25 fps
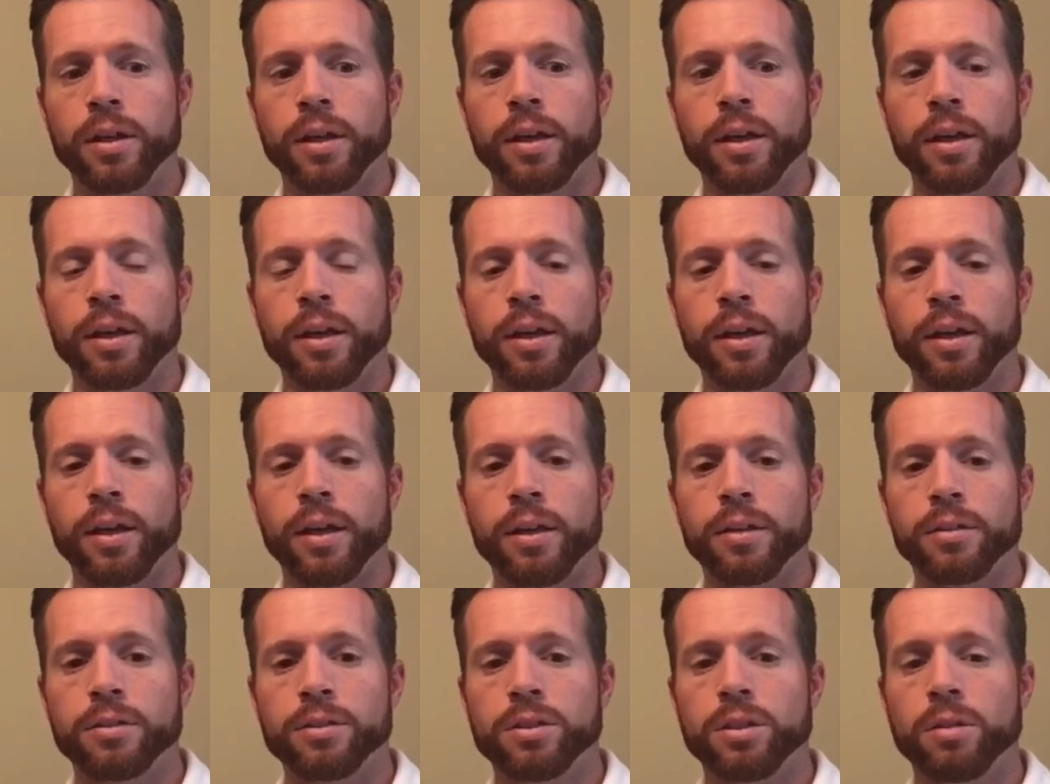
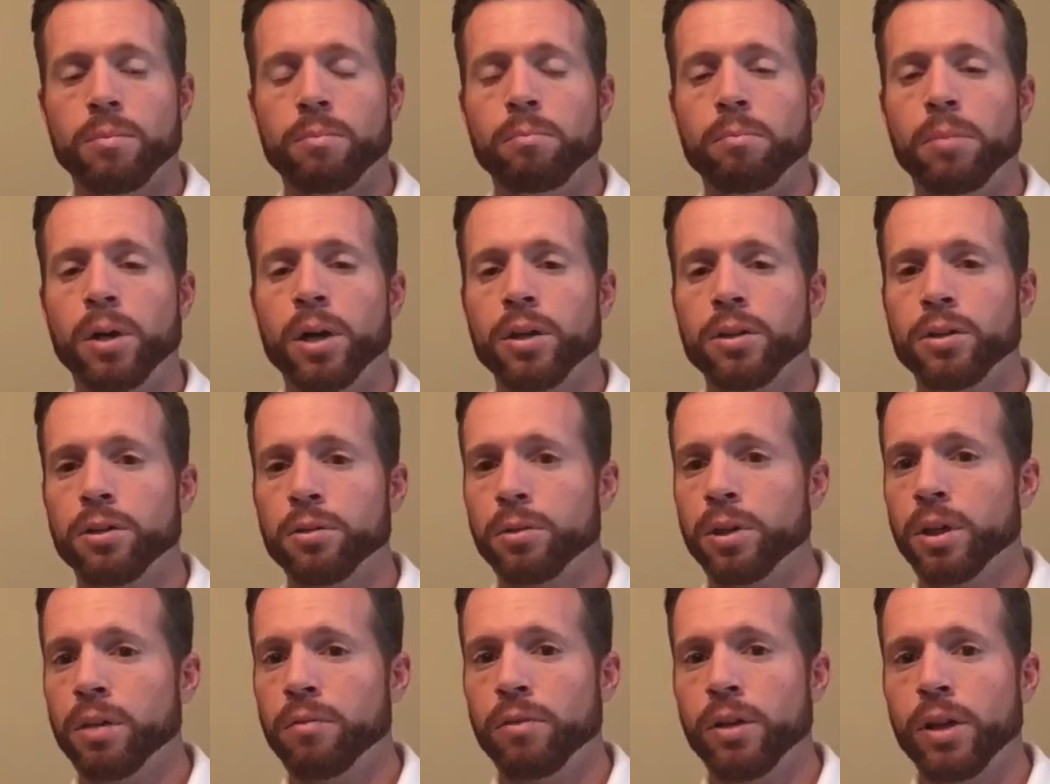and some
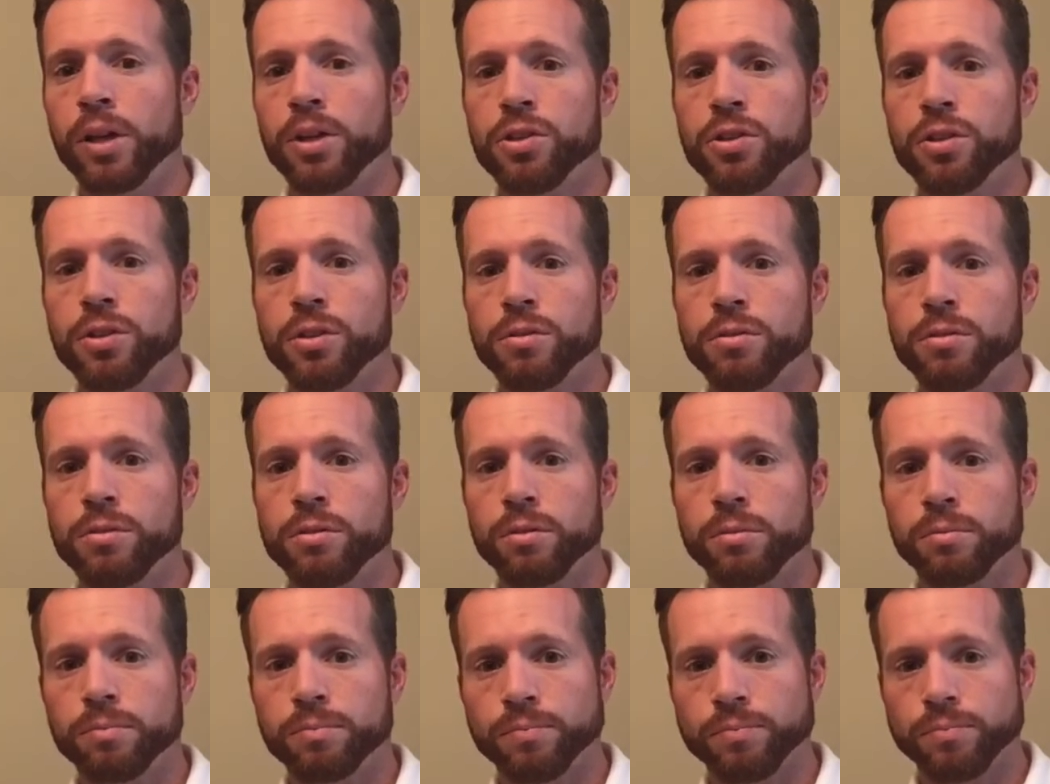bunker
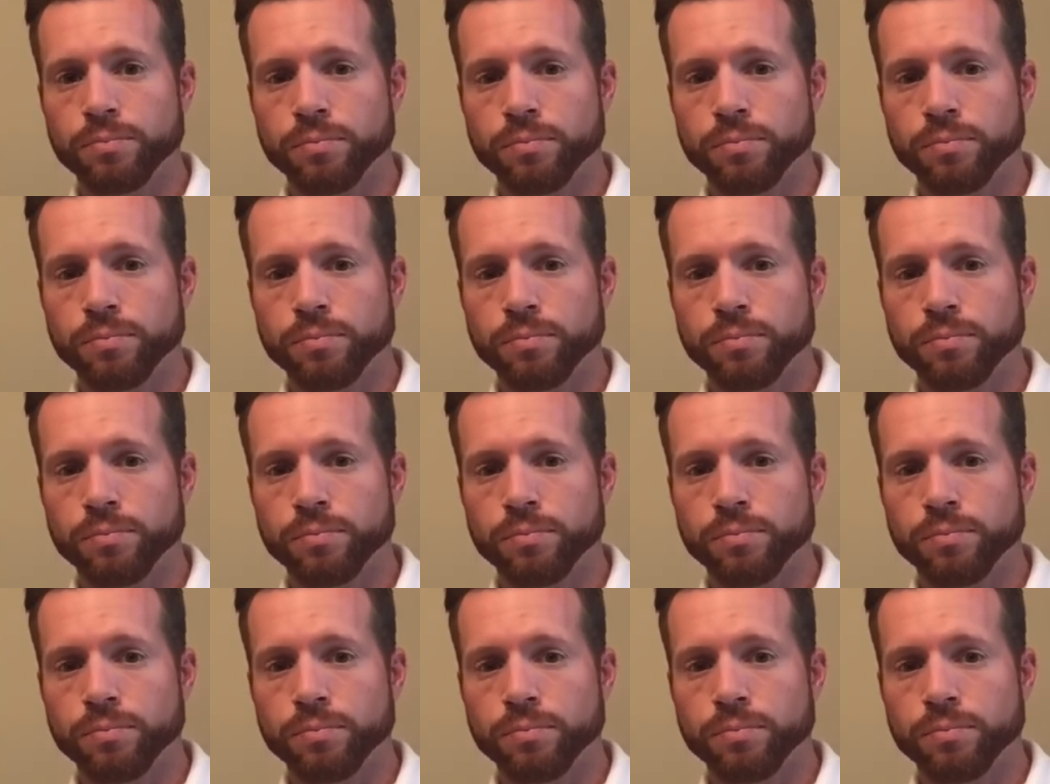renovations,